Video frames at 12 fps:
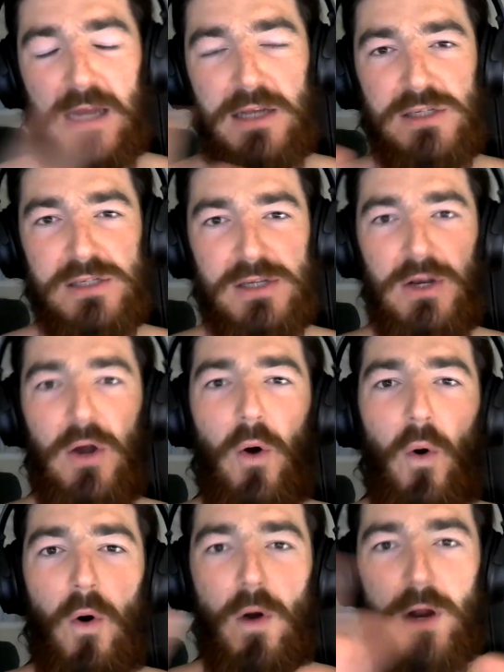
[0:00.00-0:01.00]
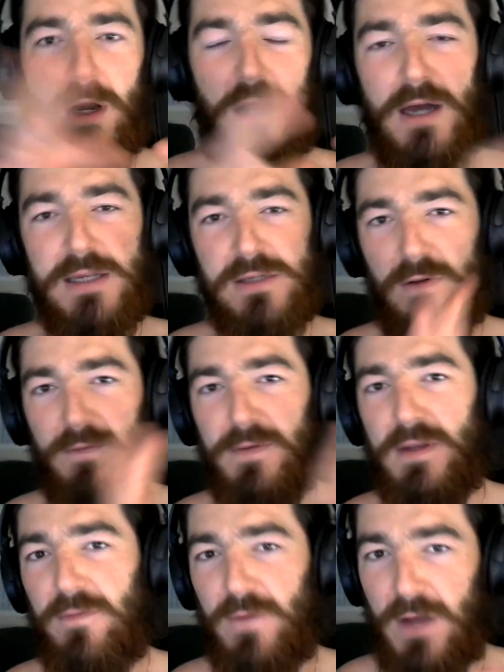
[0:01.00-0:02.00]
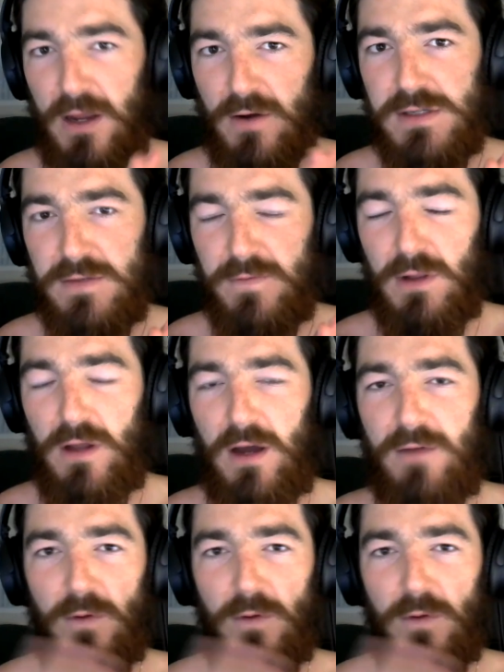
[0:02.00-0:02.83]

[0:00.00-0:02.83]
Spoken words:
and it's just going to organize all of the different areas of your life,